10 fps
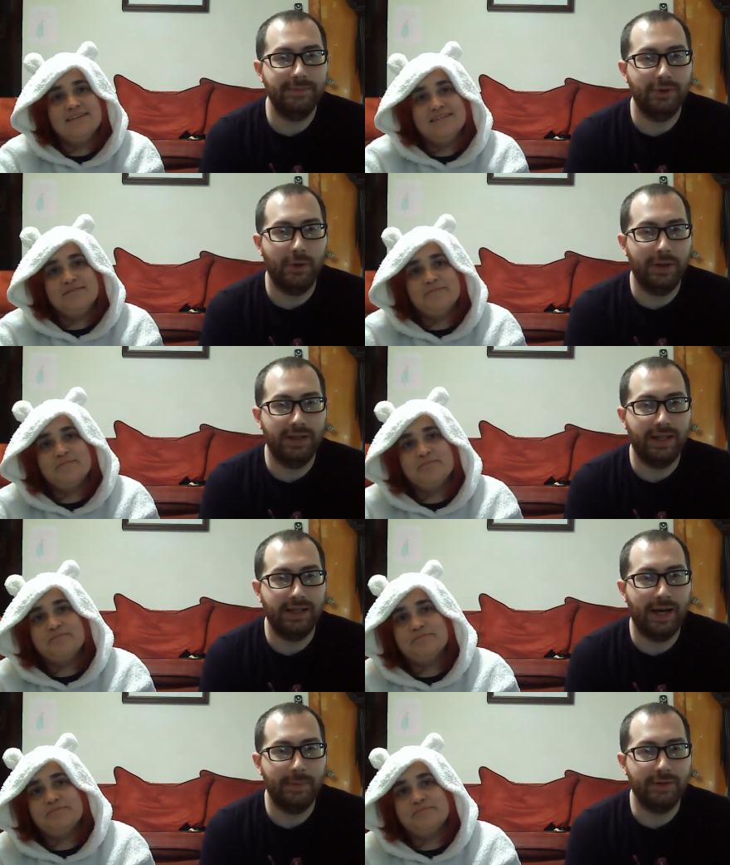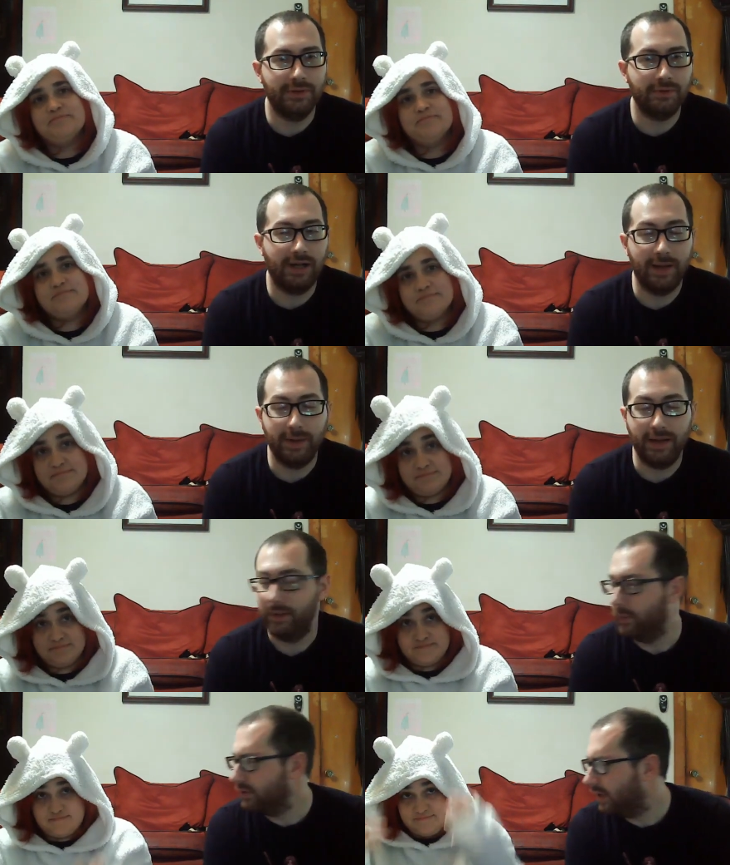Speaker 1: go ahead, like, comment, and subscribe. And
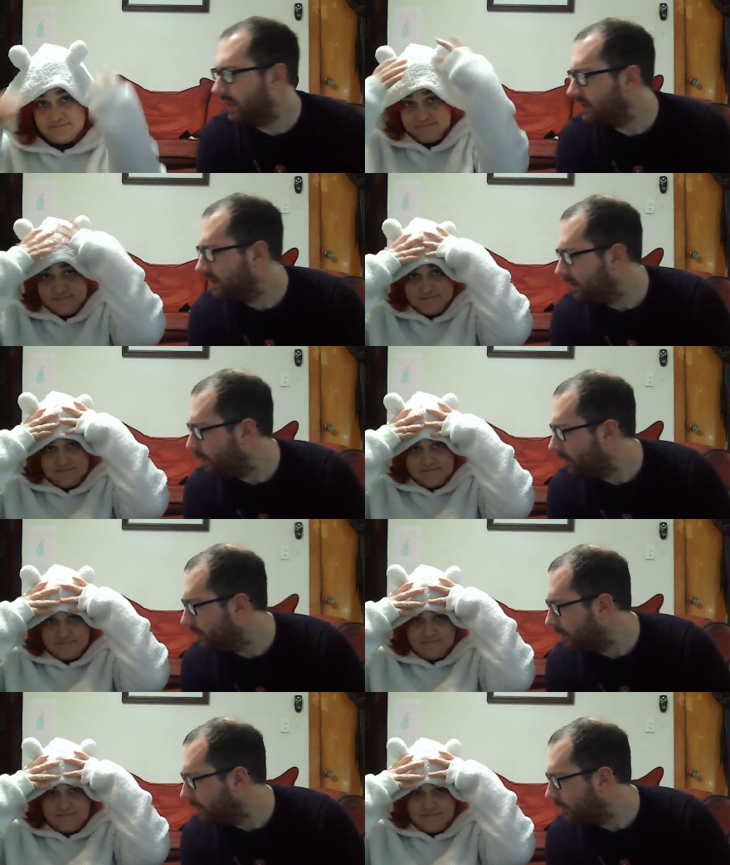what's the last thing they wanted to